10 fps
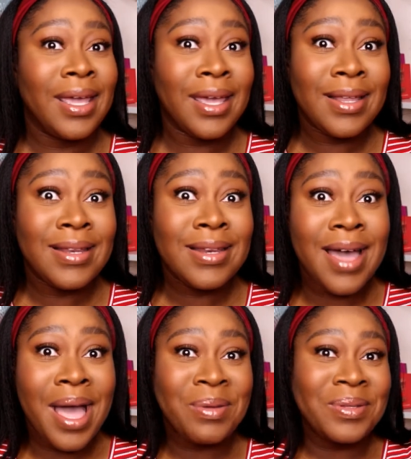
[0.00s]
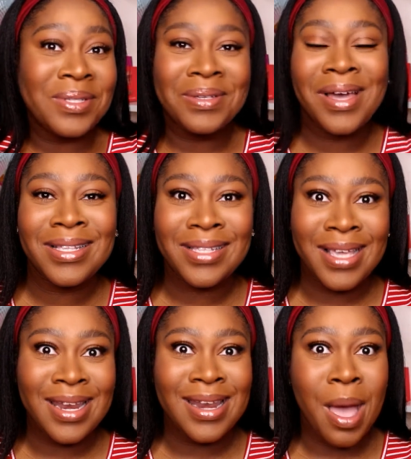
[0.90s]
And I will see you guys
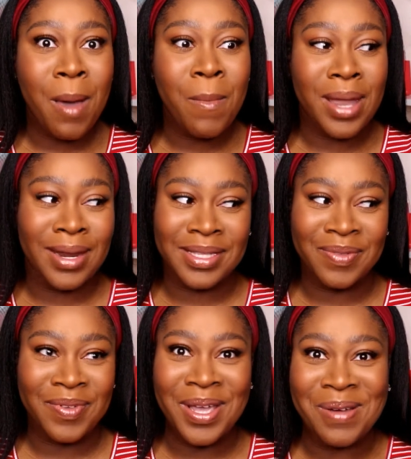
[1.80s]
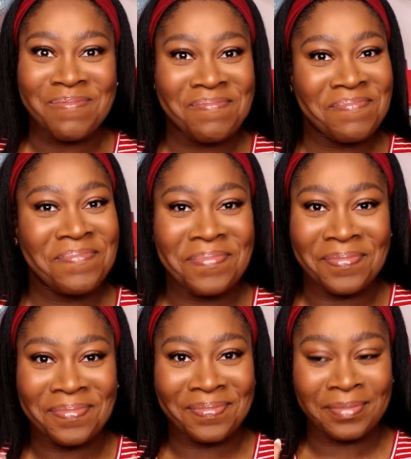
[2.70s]
in my next video.
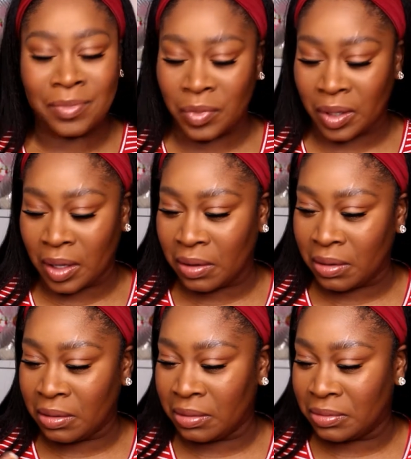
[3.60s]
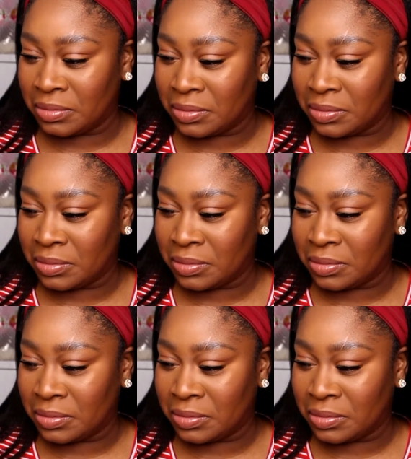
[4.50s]
Oh.